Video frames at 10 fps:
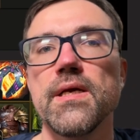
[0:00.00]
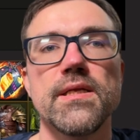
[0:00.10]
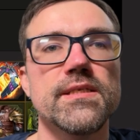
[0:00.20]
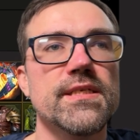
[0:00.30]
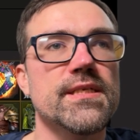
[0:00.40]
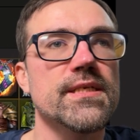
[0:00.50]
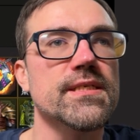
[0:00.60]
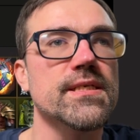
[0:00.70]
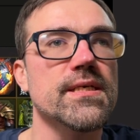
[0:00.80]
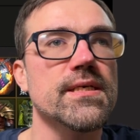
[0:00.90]
This
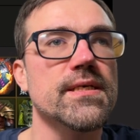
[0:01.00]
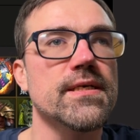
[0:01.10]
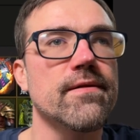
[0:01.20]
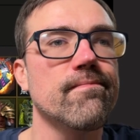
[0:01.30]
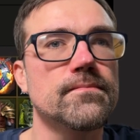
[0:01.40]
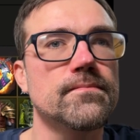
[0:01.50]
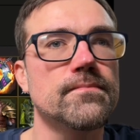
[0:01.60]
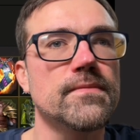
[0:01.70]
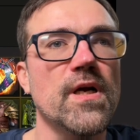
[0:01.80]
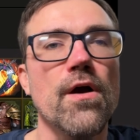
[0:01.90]
is
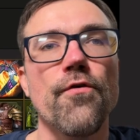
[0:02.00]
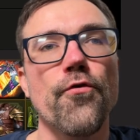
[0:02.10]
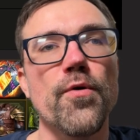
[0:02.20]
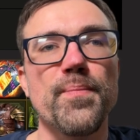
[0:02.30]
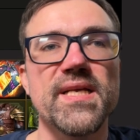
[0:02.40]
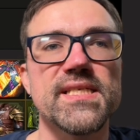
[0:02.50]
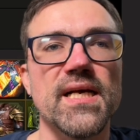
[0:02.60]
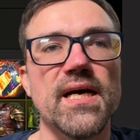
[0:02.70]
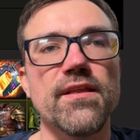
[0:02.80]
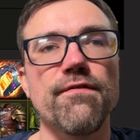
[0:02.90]
4-piece
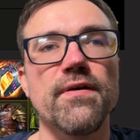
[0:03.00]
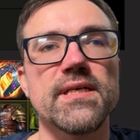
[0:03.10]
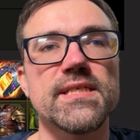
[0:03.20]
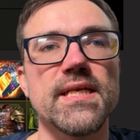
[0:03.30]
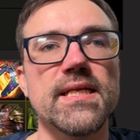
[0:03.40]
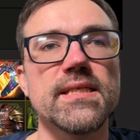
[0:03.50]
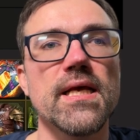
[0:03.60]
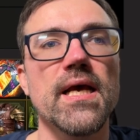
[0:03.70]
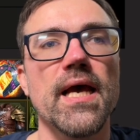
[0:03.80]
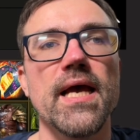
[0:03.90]
artifact set,
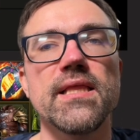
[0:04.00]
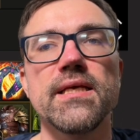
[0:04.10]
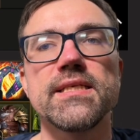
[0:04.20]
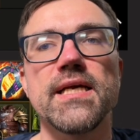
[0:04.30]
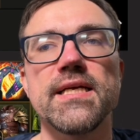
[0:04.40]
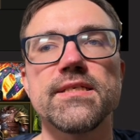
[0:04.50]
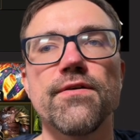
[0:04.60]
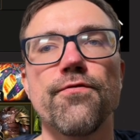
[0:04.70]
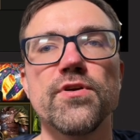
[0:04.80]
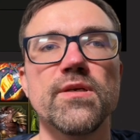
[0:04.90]
and it has
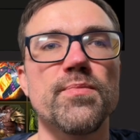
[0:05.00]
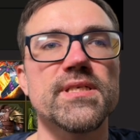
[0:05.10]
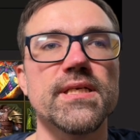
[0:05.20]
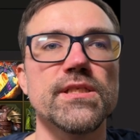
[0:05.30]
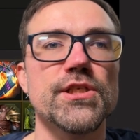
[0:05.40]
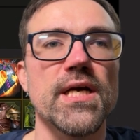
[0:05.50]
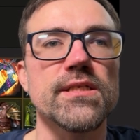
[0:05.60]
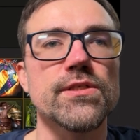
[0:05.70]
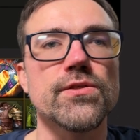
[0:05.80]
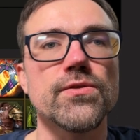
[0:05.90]
40%
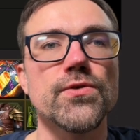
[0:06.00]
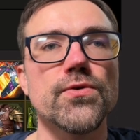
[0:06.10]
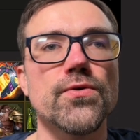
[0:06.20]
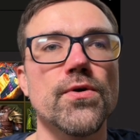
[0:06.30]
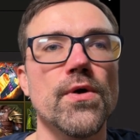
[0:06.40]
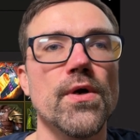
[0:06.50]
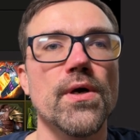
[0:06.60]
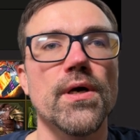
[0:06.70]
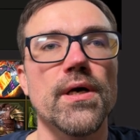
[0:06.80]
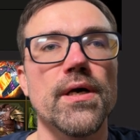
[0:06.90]
chance to
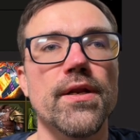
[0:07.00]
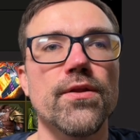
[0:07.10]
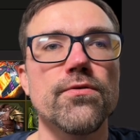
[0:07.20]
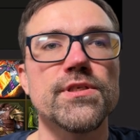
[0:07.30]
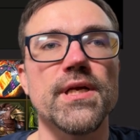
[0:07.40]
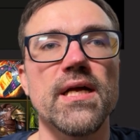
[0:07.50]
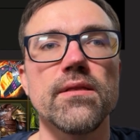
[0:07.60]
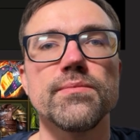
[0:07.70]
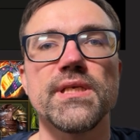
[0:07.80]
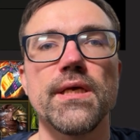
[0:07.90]
reduce
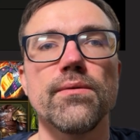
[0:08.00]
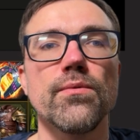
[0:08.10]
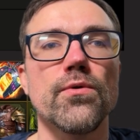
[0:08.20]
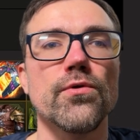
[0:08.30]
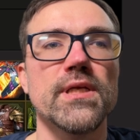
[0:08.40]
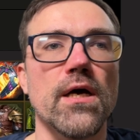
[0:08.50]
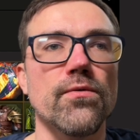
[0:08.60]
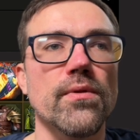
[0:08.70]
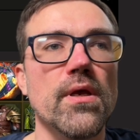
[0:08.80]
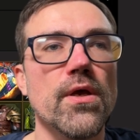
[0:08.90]
random skill
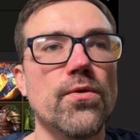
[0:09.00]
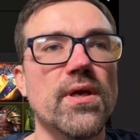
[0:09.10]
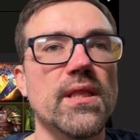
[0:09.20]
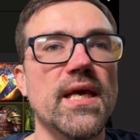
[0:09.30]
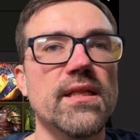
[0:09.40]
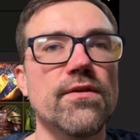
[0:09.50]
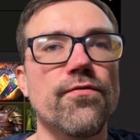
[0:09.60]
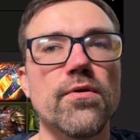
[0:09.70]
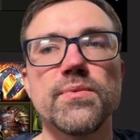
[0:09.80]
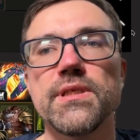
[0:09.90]
cooldown. You can get it
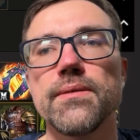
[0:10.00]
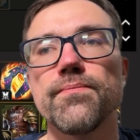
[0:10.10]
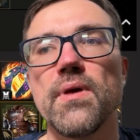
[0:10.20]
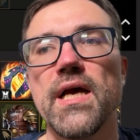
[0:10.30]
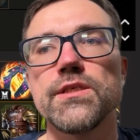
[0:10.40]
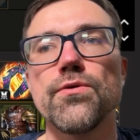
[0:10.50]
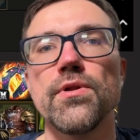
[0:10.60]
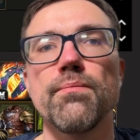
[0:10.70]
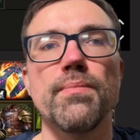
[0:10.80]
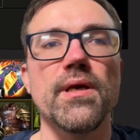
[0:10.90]
from the Ice
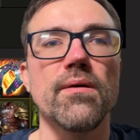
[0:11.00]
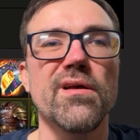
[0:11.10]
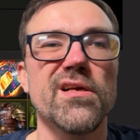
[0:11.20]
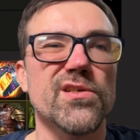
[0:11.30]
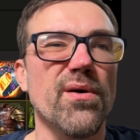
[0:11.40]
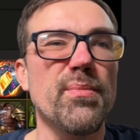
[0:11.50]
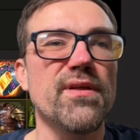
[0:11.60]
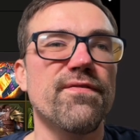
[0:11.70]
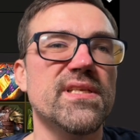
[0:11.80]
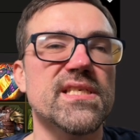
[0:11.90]
Golem pick. So I
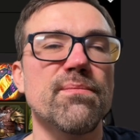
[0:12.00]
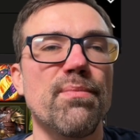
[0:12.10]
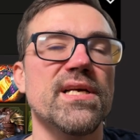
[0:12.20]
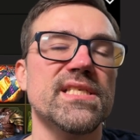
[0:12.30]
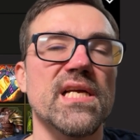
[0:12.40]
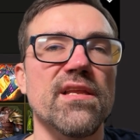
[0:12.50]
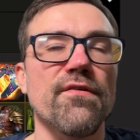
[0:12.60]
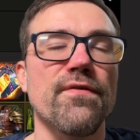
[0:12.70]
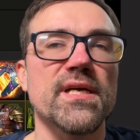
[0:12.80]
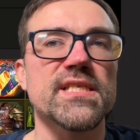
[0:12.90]
believe it's the best
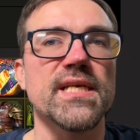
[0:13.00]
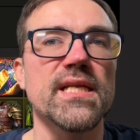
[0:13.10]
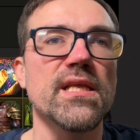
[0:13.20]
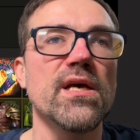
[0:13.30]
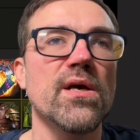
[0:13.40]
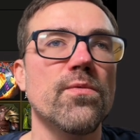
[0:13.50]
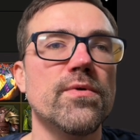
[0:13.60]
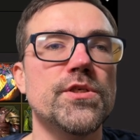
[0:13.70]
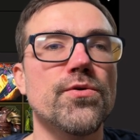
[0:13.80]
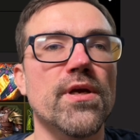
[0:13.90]
artifact set
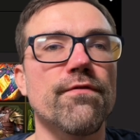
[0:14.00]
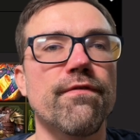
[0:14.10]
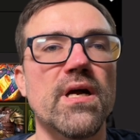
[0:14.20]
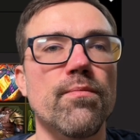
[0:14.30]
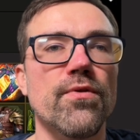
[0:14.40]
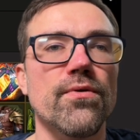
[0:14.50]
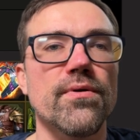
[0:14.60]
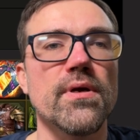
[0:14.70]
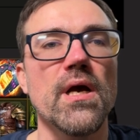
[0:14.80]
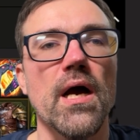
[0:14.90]
which you can farm
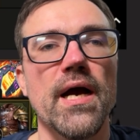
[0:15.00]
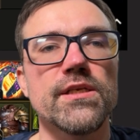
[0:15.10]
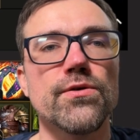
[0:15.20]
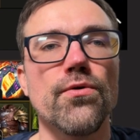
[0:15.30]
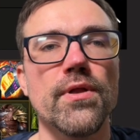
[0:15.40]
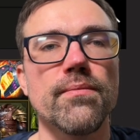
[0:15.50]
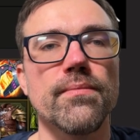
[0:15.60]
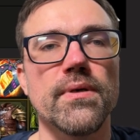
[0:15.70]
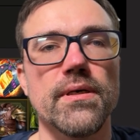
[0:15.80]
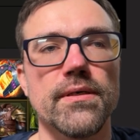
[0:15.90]
the Ice
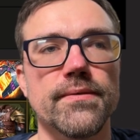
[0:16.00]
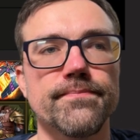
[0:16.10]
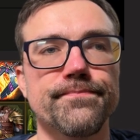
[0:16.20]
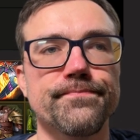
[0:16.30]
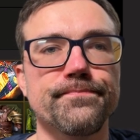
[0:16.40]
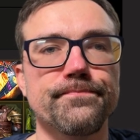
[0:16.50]
Golem